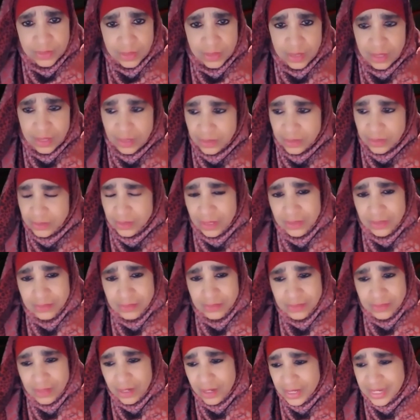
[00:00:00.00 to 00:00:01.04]

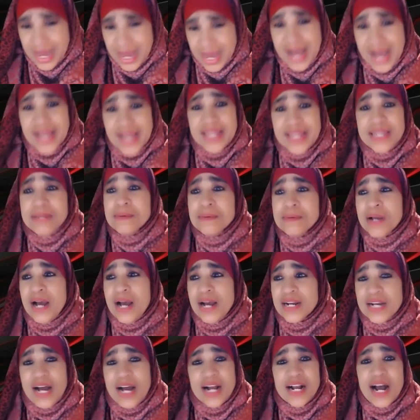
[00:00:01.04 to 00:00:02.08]
The
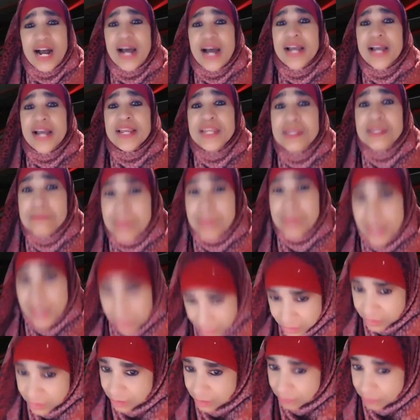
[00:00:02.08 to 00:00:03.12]
Kaima.
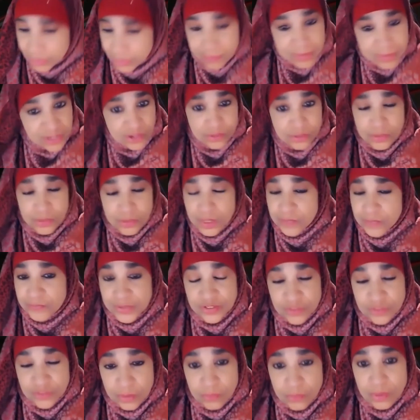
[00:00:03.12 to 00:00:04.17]
We've been doing it for
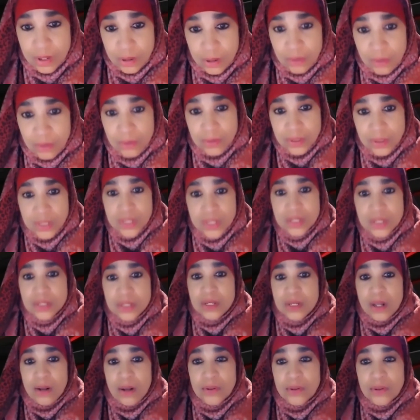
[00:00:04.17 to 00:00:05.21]
so long.
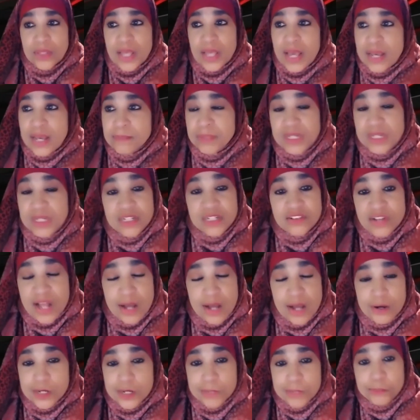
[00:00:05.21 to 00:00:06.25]
Okay, but he's
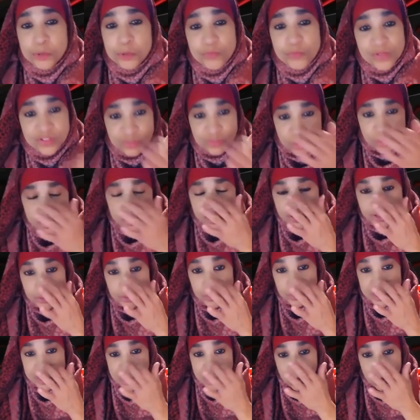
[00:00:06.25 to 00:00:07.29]
not going to move us on until we